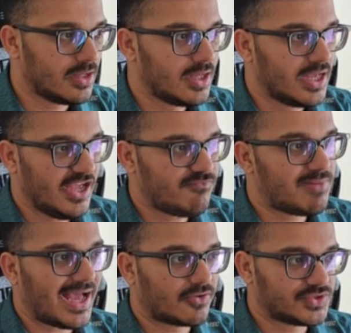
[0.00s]
If
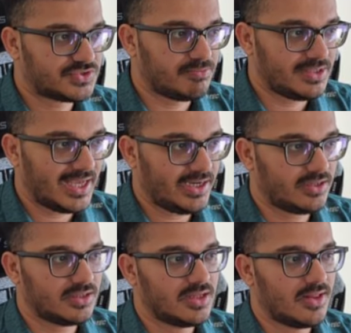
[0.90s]
black goes to b8,
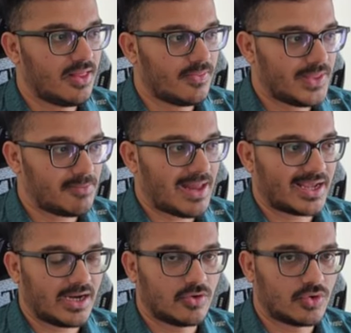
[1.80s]
then black
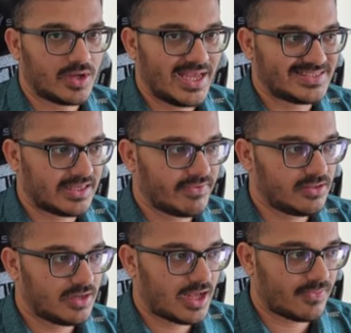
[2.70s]
can go to a7
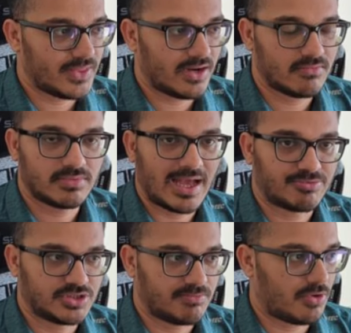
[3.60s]
and then capture
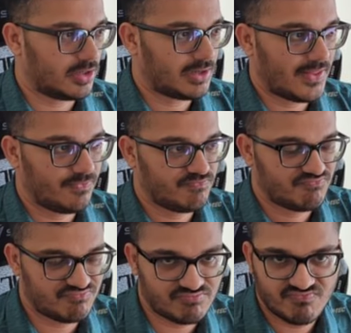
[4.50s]
the pawn, and
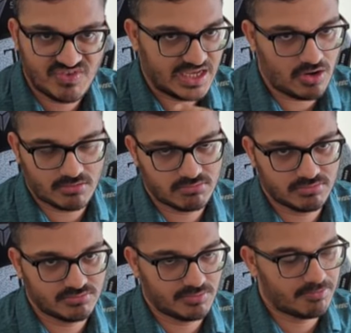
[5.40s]
we cannot
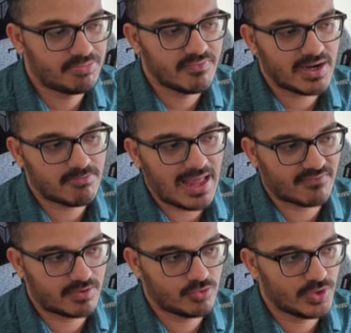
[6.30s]
prevent black
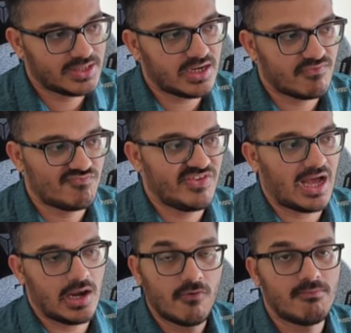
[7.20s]
from doing that if we
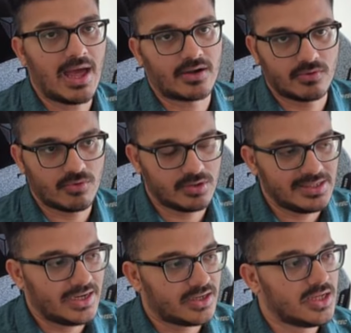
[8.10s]
allow black to go to
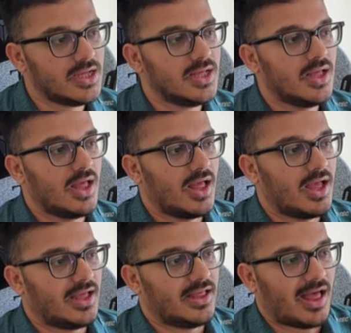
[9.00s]
d8
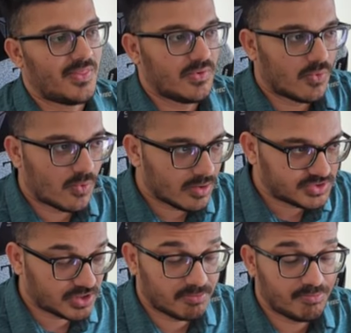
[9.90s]
and to
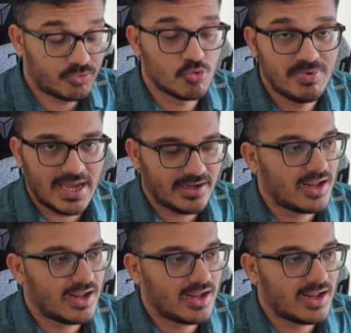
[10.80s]
b8.